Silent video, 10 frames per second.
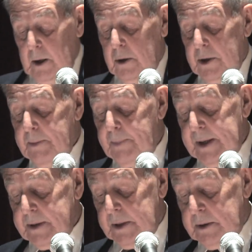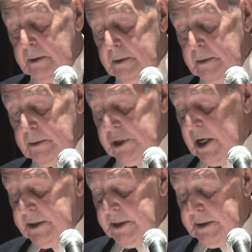Could it be that
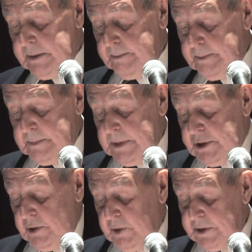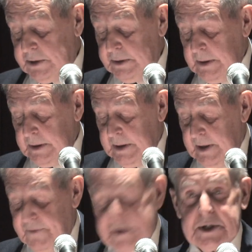she was
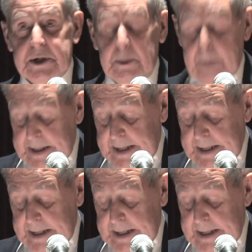a visitor by